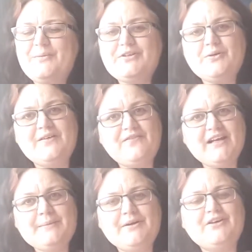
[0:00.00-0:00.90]
Which is quite
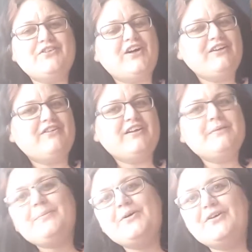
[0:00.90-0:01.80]
funny because earlier on
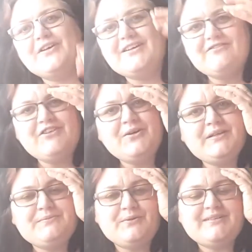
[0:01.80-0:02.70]
in the book,
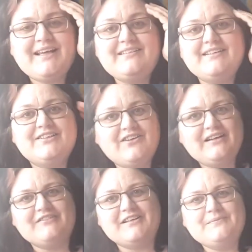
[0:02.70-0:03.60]
Rosie bought Daisy a
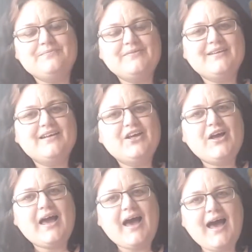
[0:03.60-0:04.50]
diary,
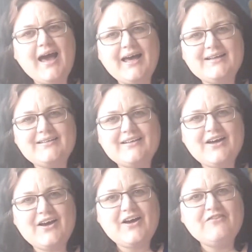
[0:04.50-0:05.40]
and
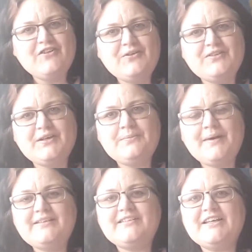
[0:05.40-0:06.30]
Rosie
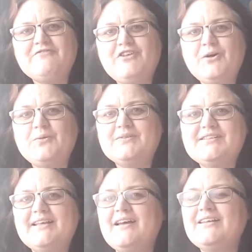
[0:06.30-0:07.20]
basically
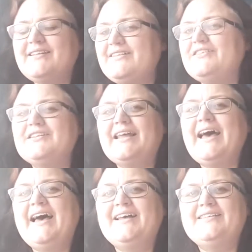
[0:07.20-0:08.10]
wrote a sentence
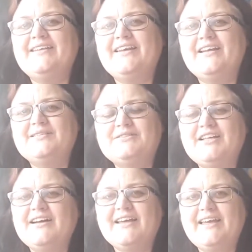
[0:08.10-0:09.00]
as in, "I'm
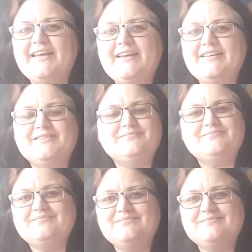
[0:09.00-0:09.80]
stuck in